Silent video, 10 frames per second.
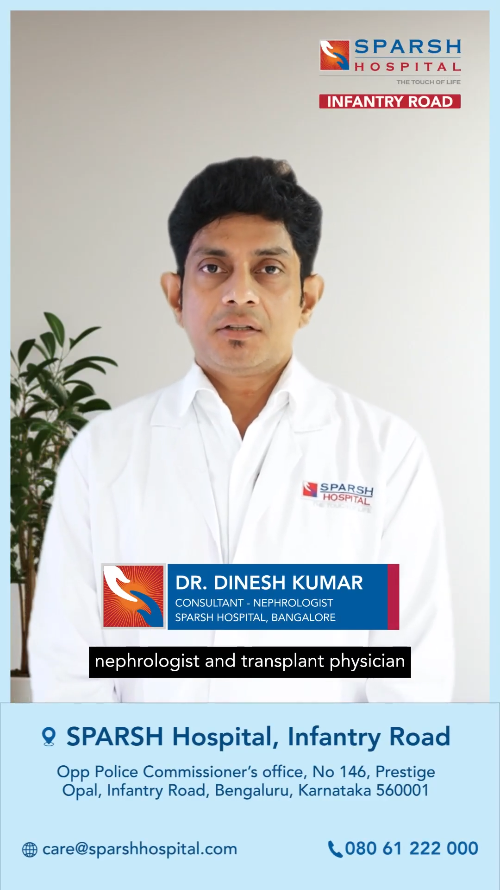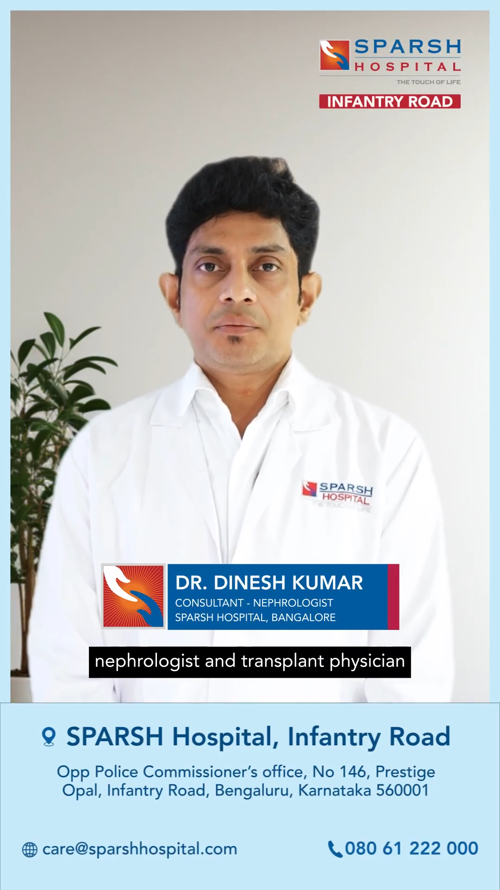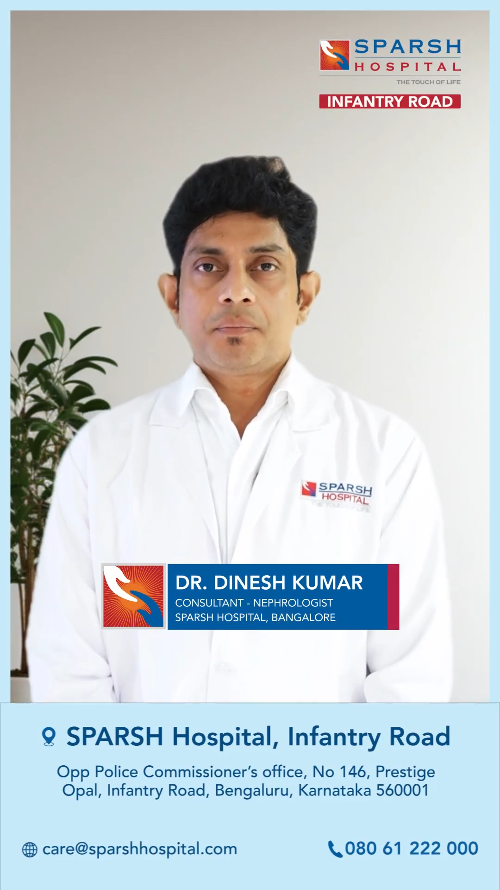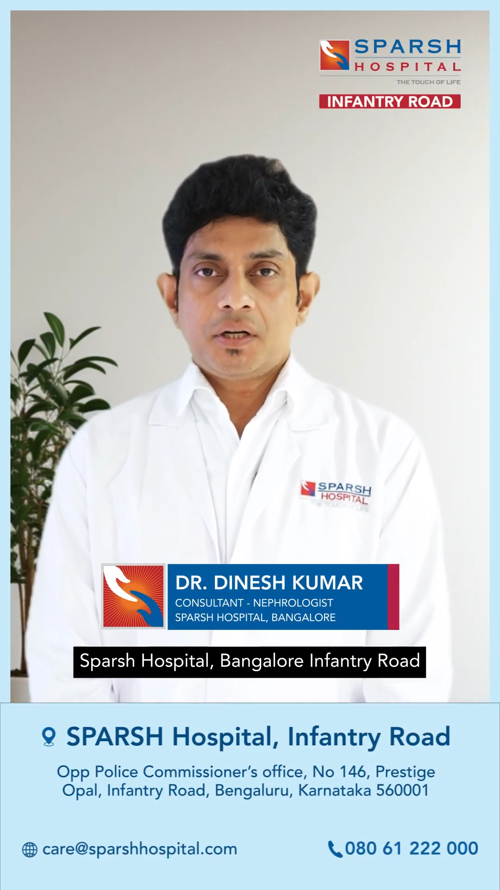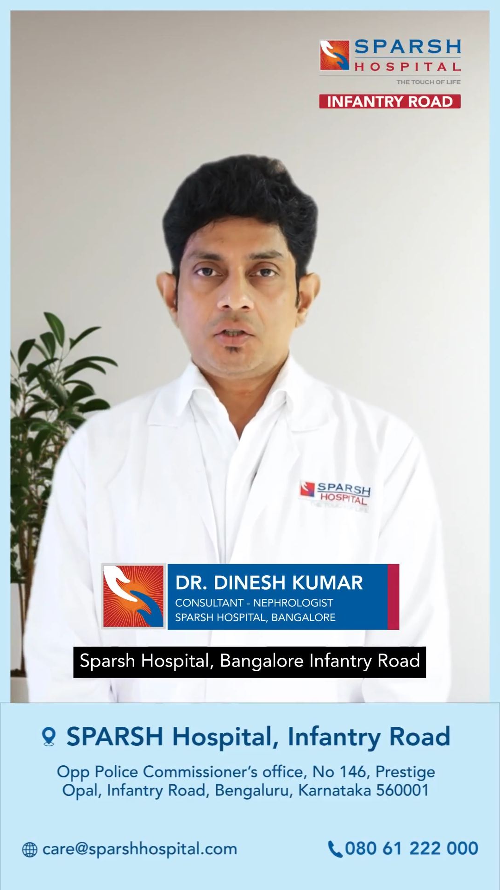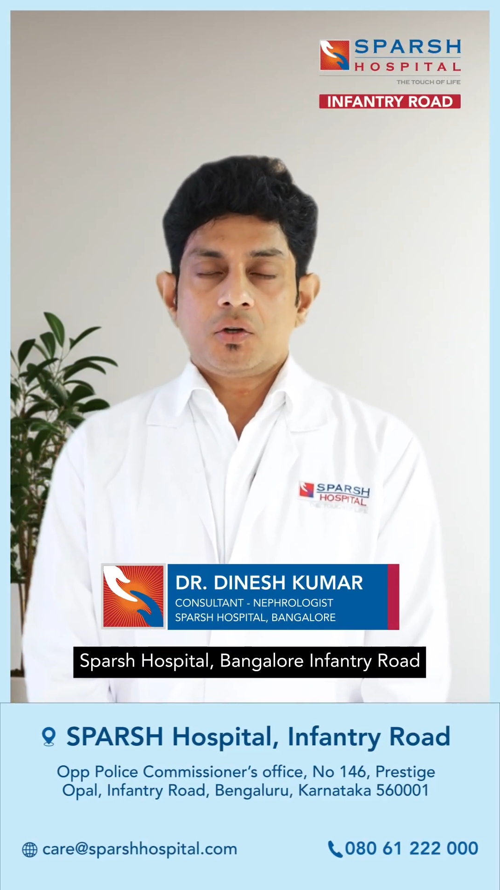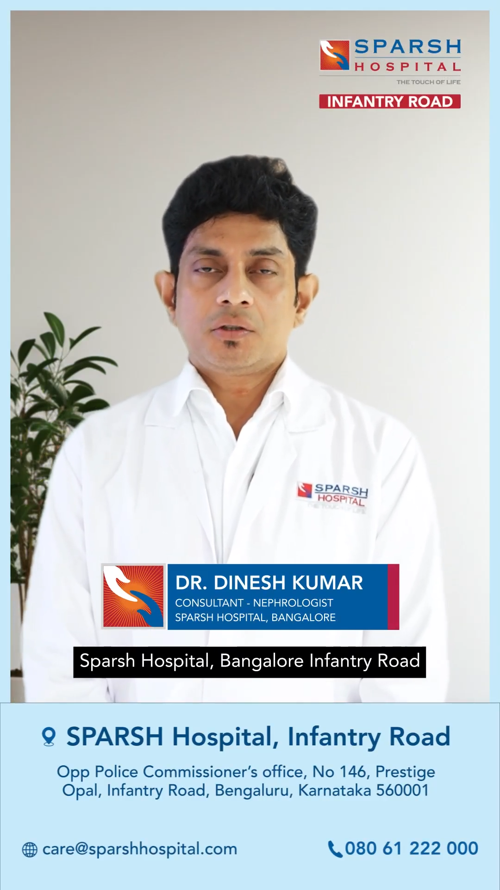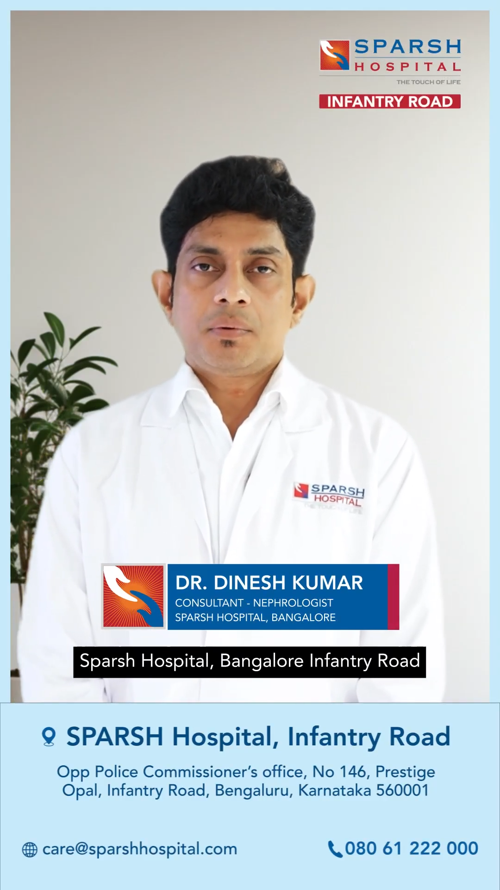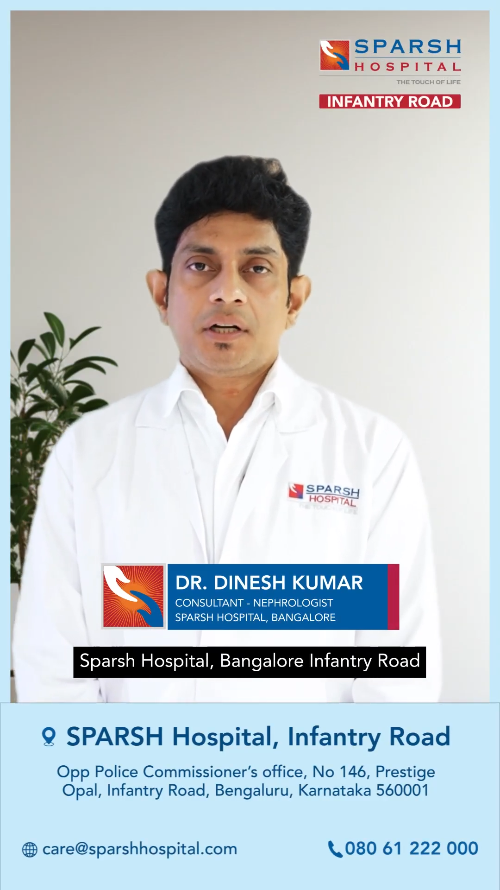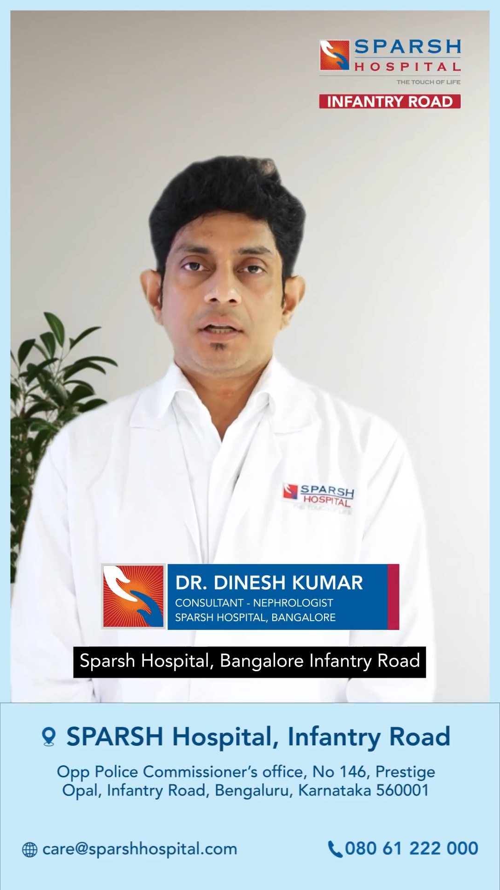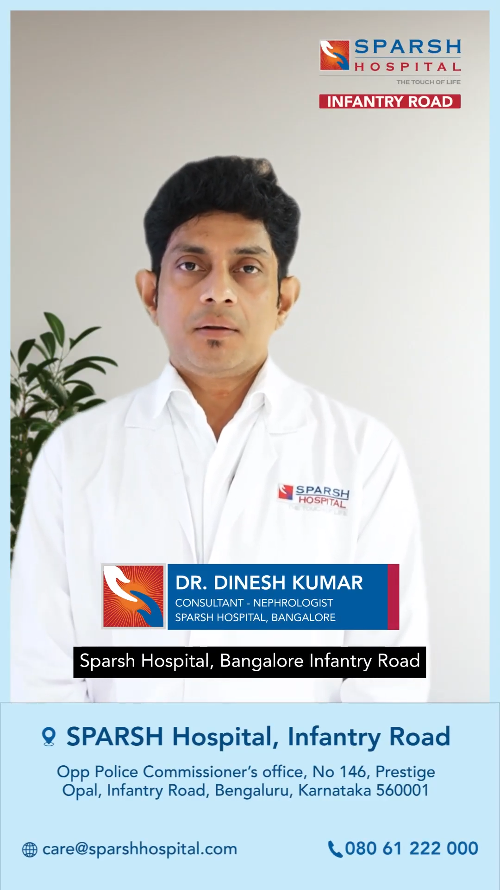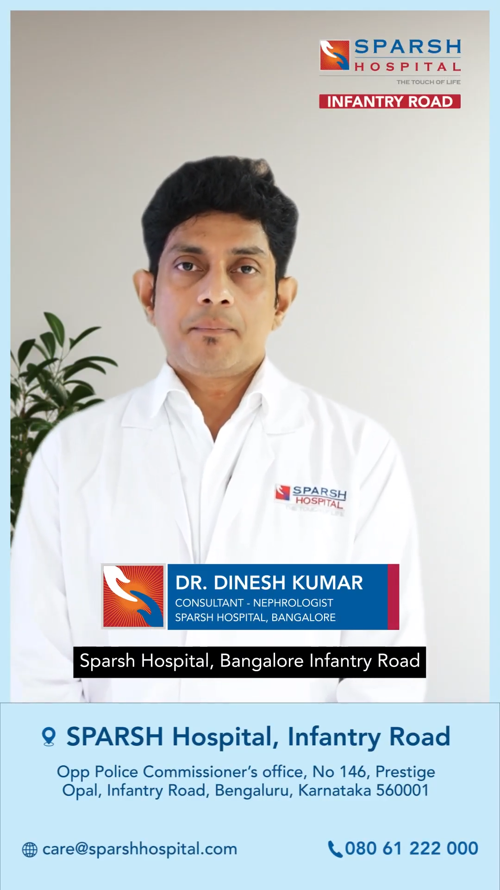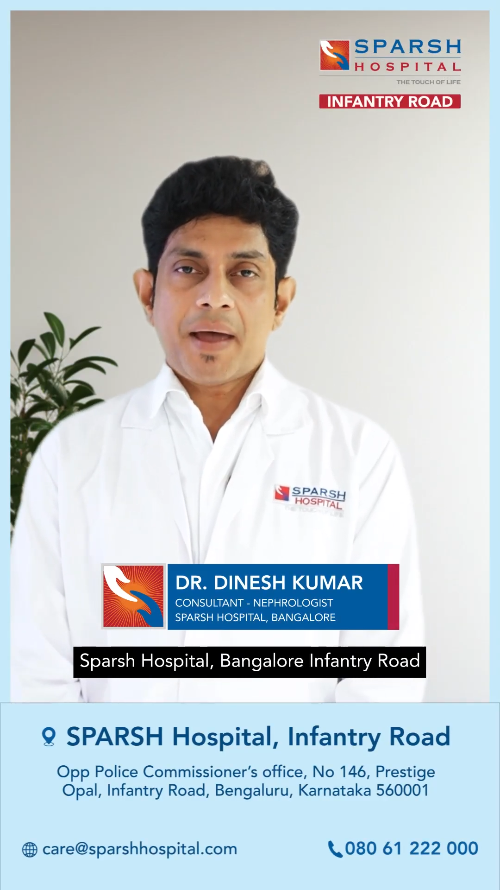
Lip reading: SPARSH Hospital,